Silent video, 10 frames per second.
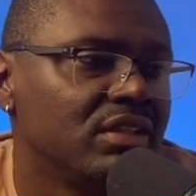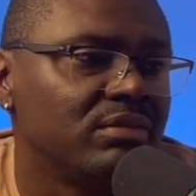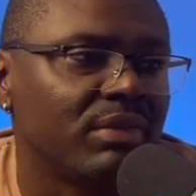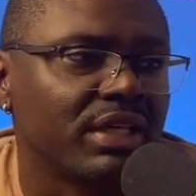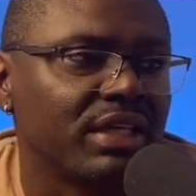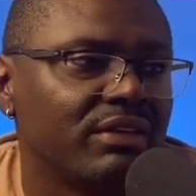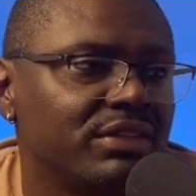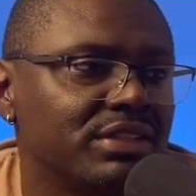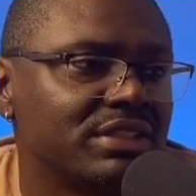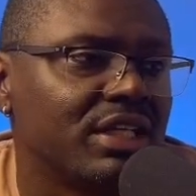Mike Evans
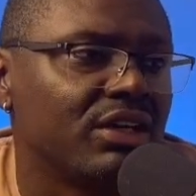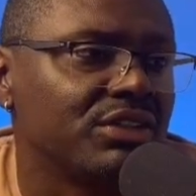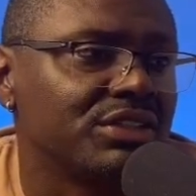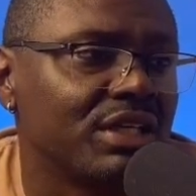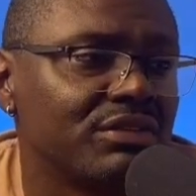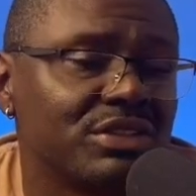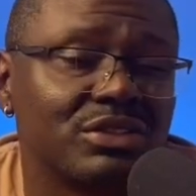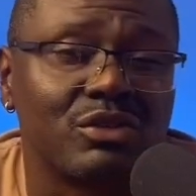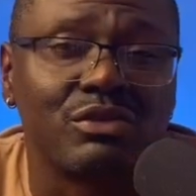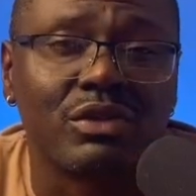is now on the San Francisco
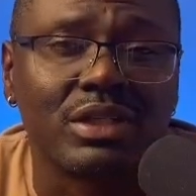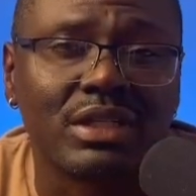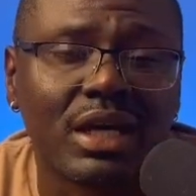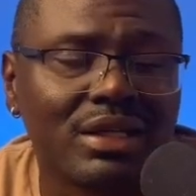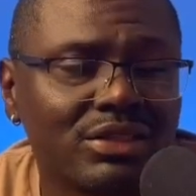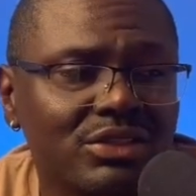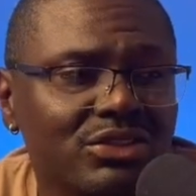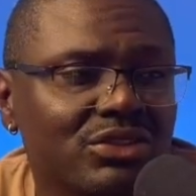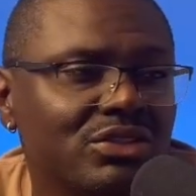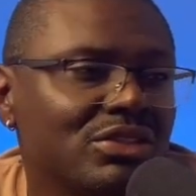
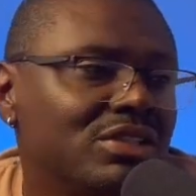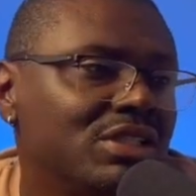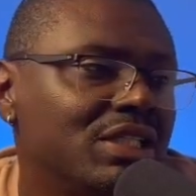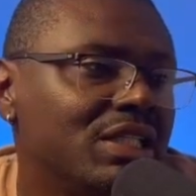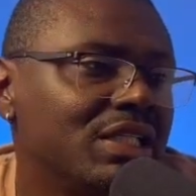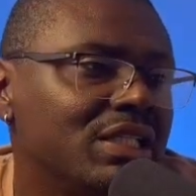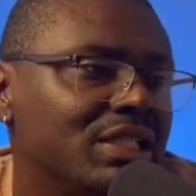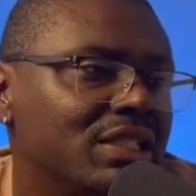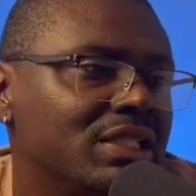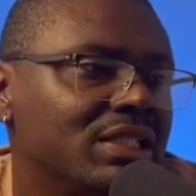49ers. Uh,
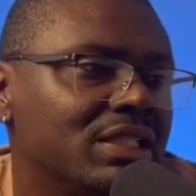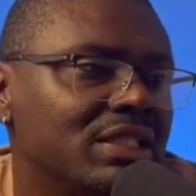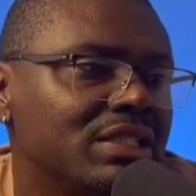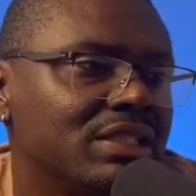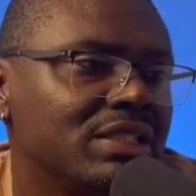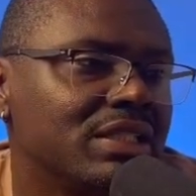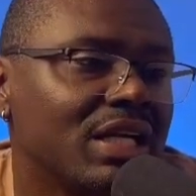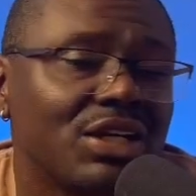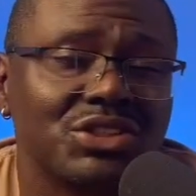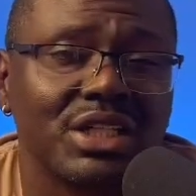
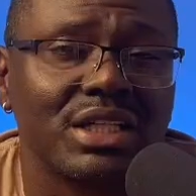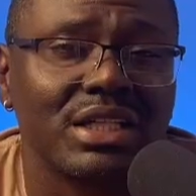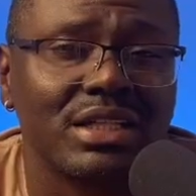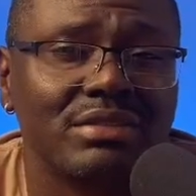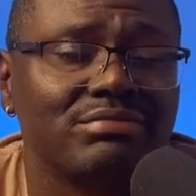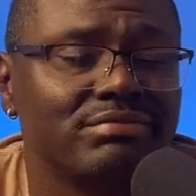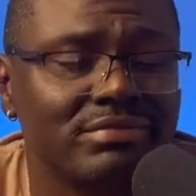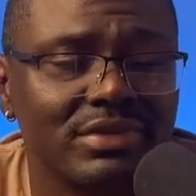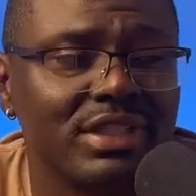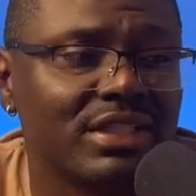Kyle Shanahan
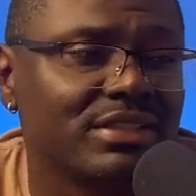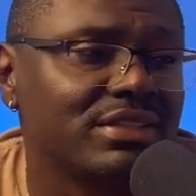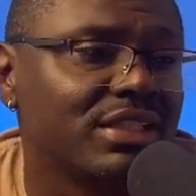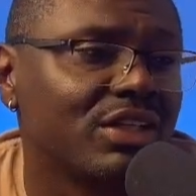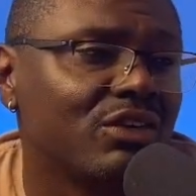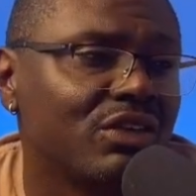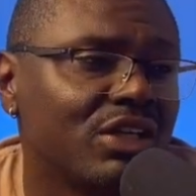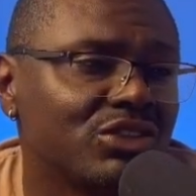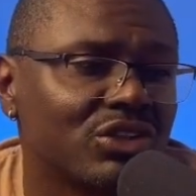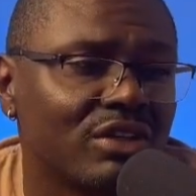does his thing over there.
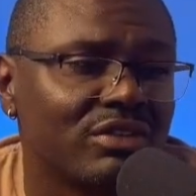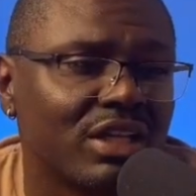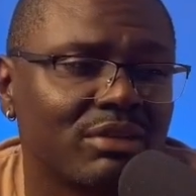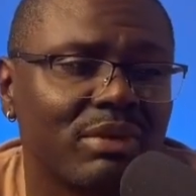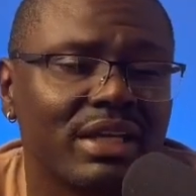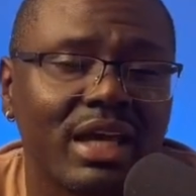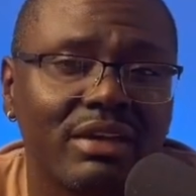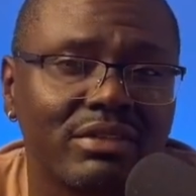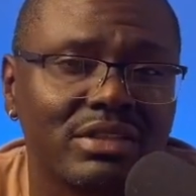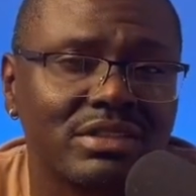So I feel like Mike
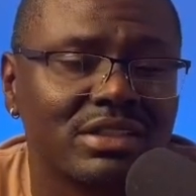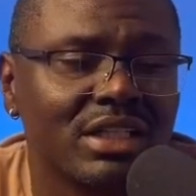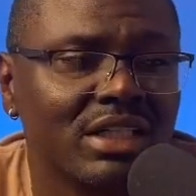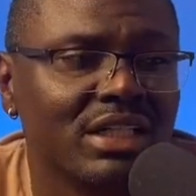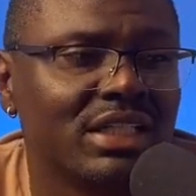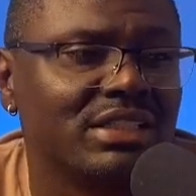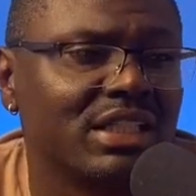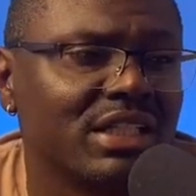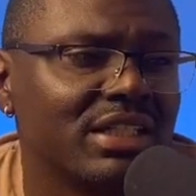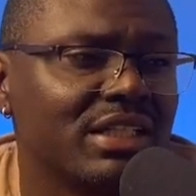Evans is going
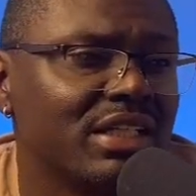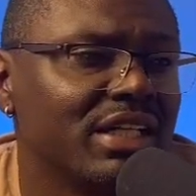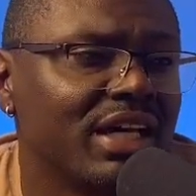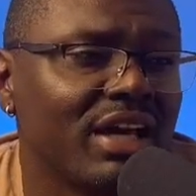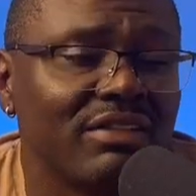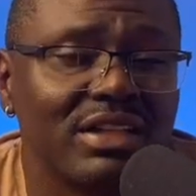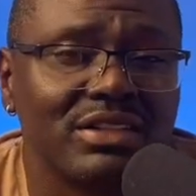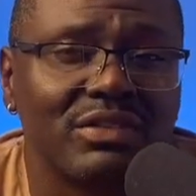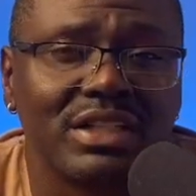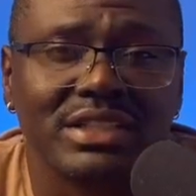to have that
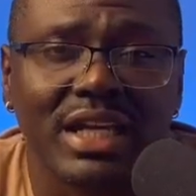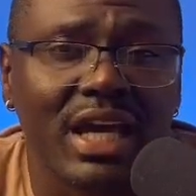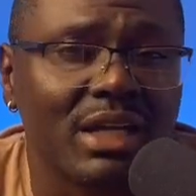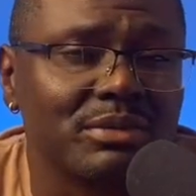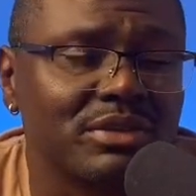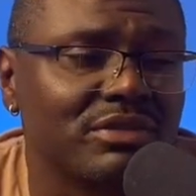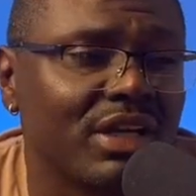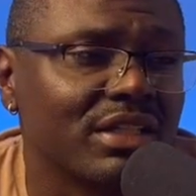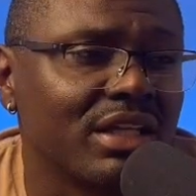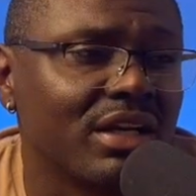Devontae Adams
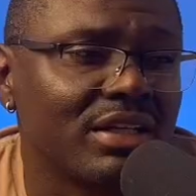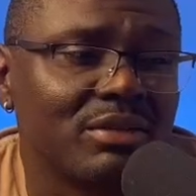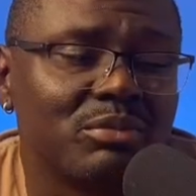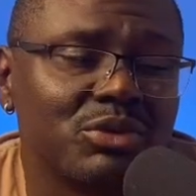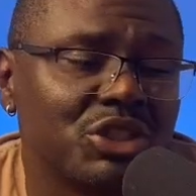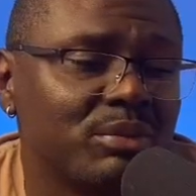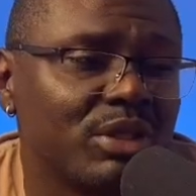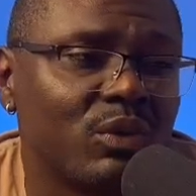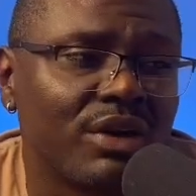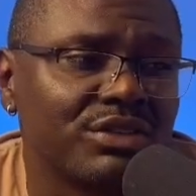effect there. He should be the
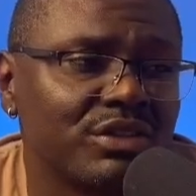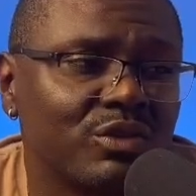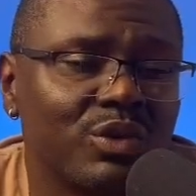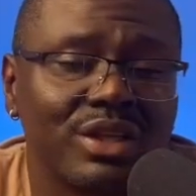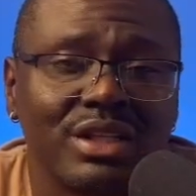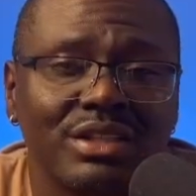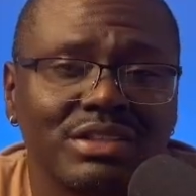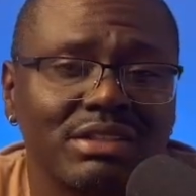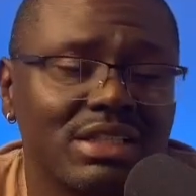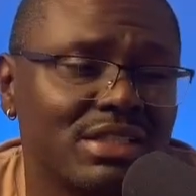wide receiver one there,
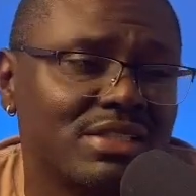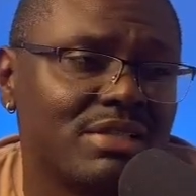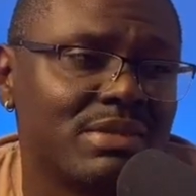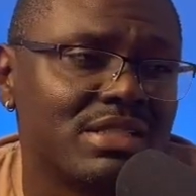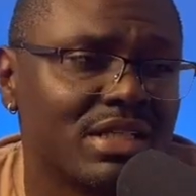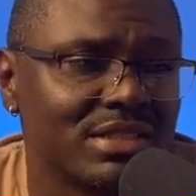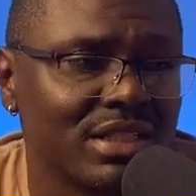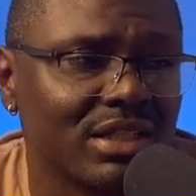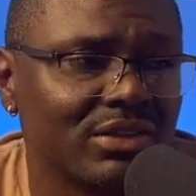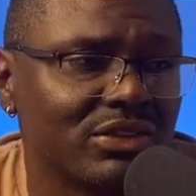should lead the team in
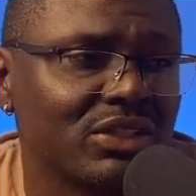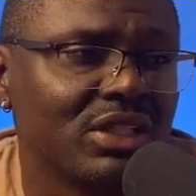touchdowns.